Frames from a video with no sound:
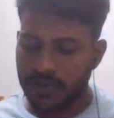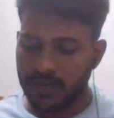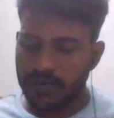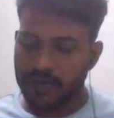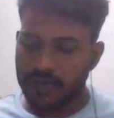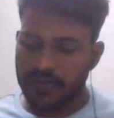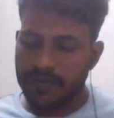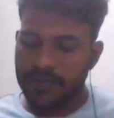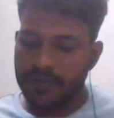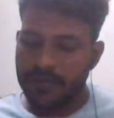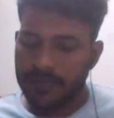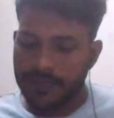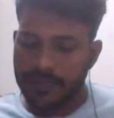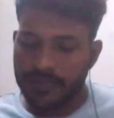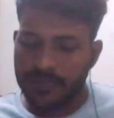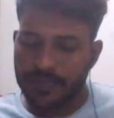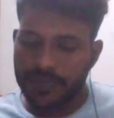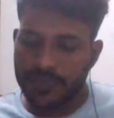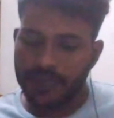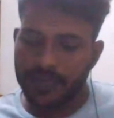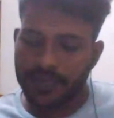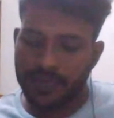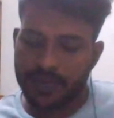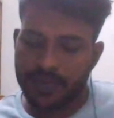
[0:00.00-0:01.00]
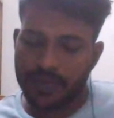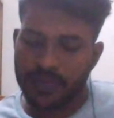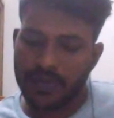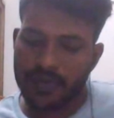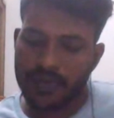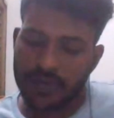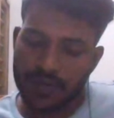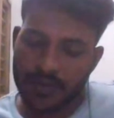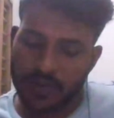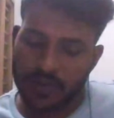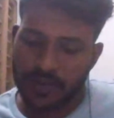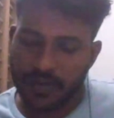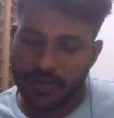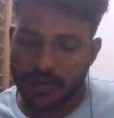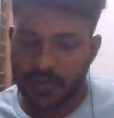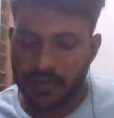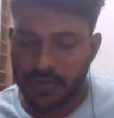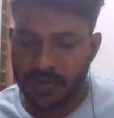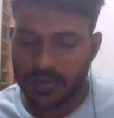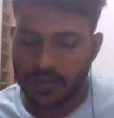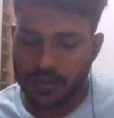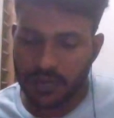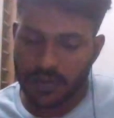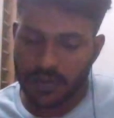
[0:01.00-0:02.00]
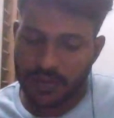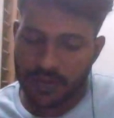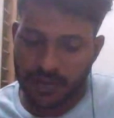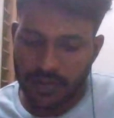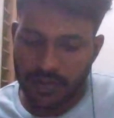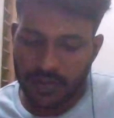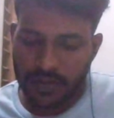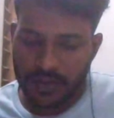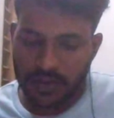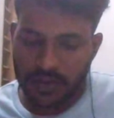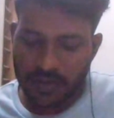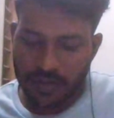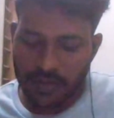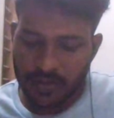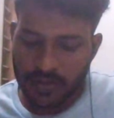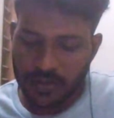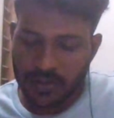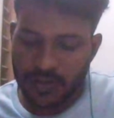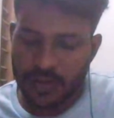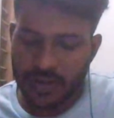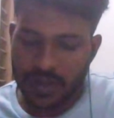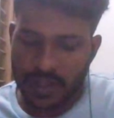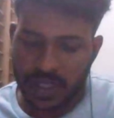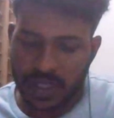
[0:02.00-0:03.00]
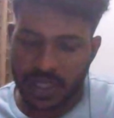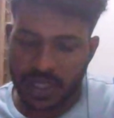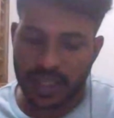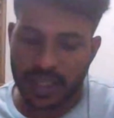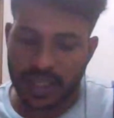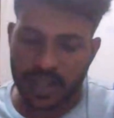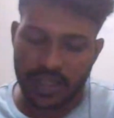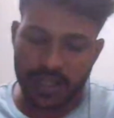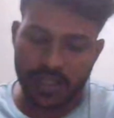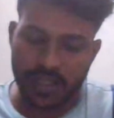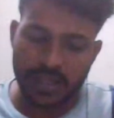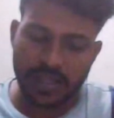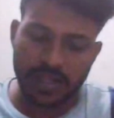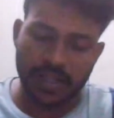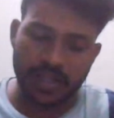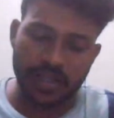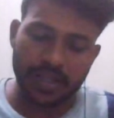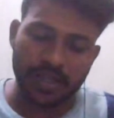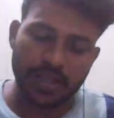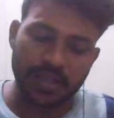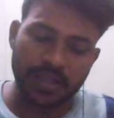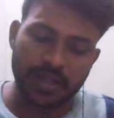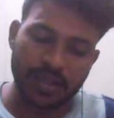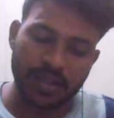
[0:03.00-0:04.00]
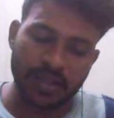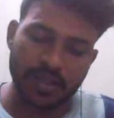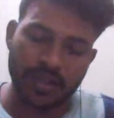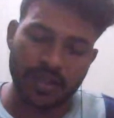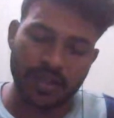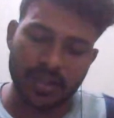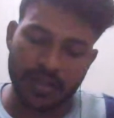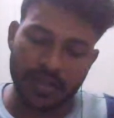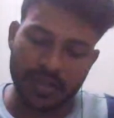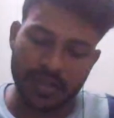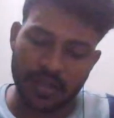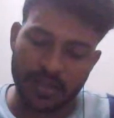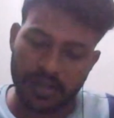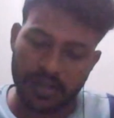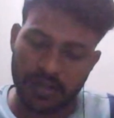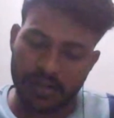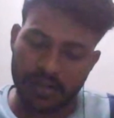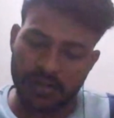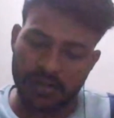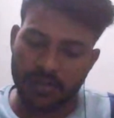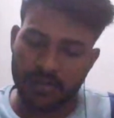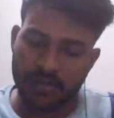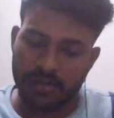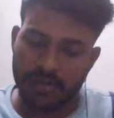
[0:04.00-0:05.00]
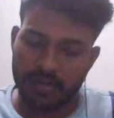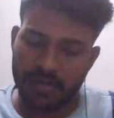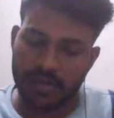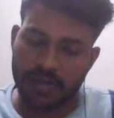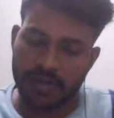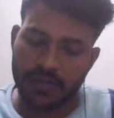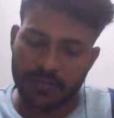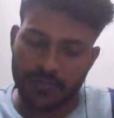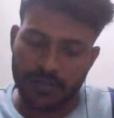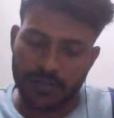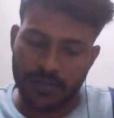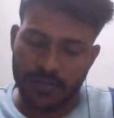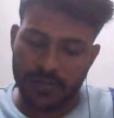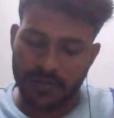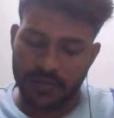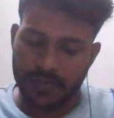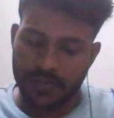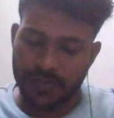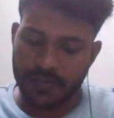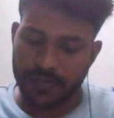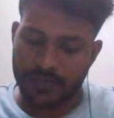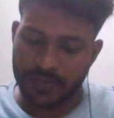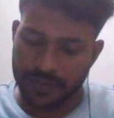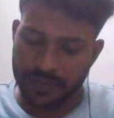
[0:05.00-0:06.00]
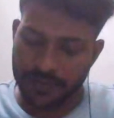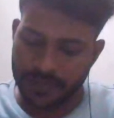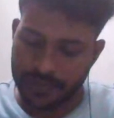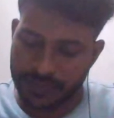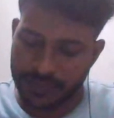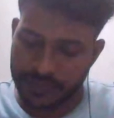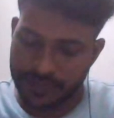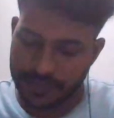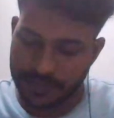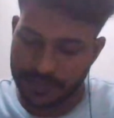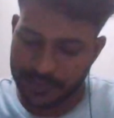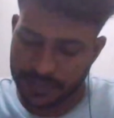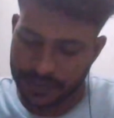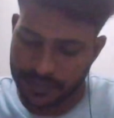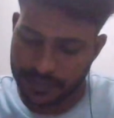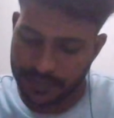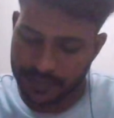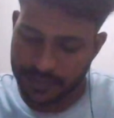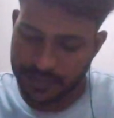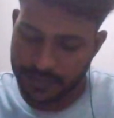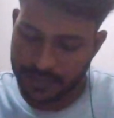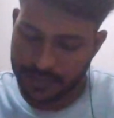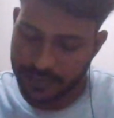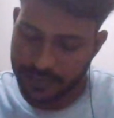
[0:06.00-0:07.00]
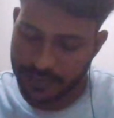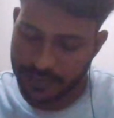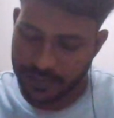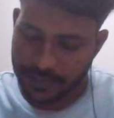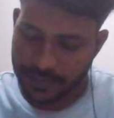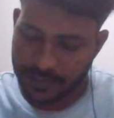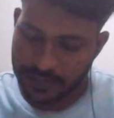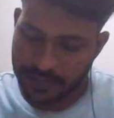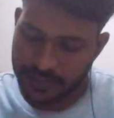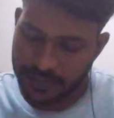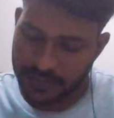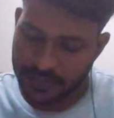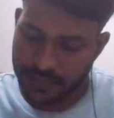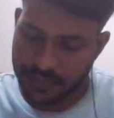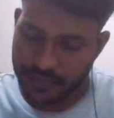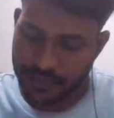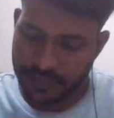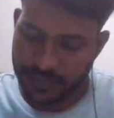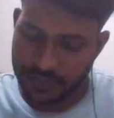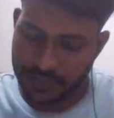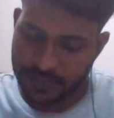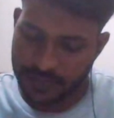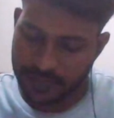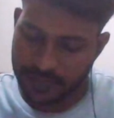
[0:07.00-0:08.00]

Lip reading: but that transition is more than the clock period or much larger than the clock period, then that will not count